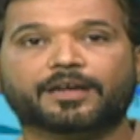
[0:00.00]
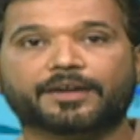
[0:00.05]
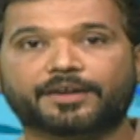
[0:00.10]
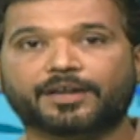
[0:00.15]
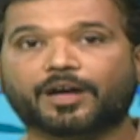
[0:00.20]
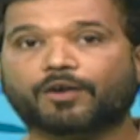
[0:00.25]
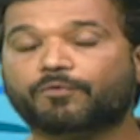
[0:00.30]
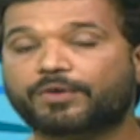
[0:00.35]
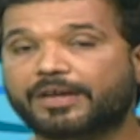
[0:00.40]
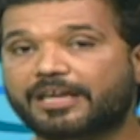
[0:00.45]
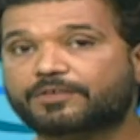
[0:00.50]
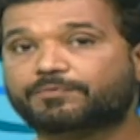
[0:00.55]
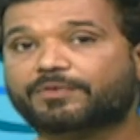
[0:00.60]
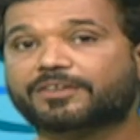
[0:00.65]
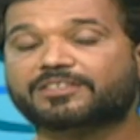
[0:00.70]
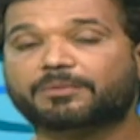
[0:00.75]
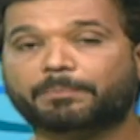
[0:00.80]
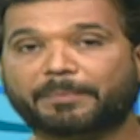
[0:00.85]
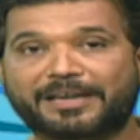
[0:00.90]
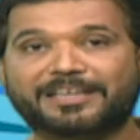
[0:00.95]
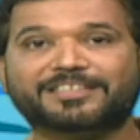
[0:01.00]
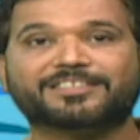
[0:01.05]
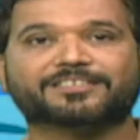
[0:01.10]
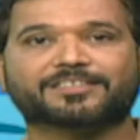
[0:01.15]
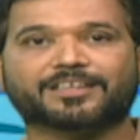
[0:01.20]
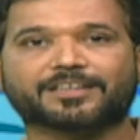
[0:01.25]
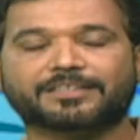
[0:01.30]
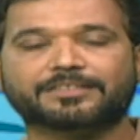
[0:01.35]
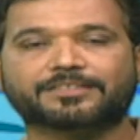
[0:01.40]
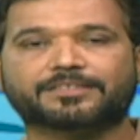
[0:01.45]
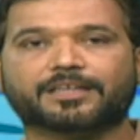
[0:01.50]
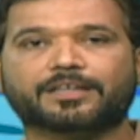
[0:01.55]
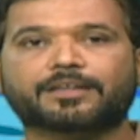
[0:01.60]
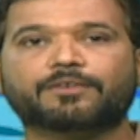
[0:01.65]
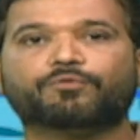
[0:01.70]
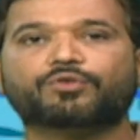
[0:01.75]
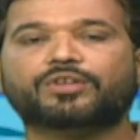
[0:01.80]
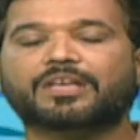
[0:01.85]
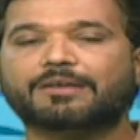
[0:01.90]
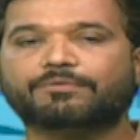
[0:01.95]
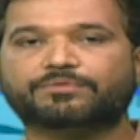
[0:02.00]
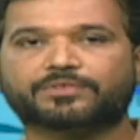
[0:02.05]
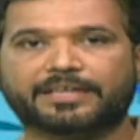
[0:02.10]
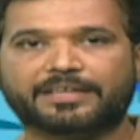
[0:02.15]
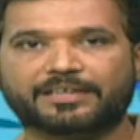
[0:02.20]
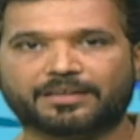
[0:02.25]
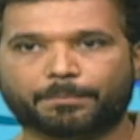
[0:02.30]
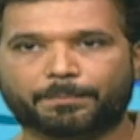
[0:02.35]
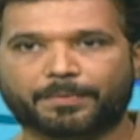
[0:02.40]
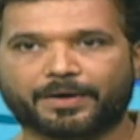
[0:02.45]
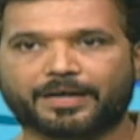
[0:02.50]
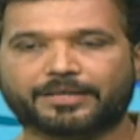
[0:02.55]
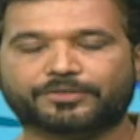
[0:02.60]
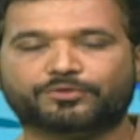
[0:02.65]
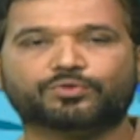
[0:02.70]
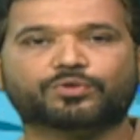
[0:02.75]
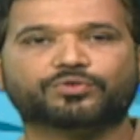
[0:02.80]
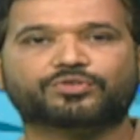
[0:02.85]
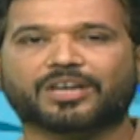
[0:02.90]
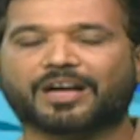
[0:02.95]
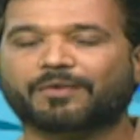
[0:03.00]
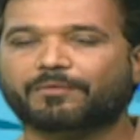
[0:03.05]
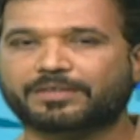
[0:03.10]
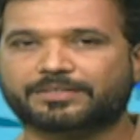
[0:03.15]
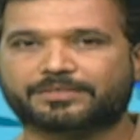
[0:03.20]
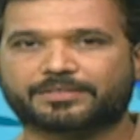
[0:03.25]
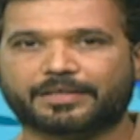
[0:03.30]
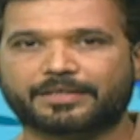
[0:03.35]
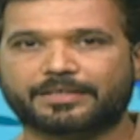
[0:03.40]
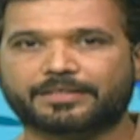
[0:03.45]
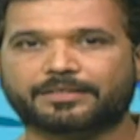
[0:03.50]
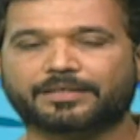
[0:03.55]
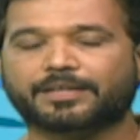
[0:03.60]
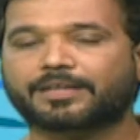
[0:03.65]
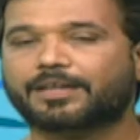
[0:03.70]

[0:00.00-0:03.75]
Now, as far as the managers are concerned, we have Zahir Abbas, Jawar Saeed,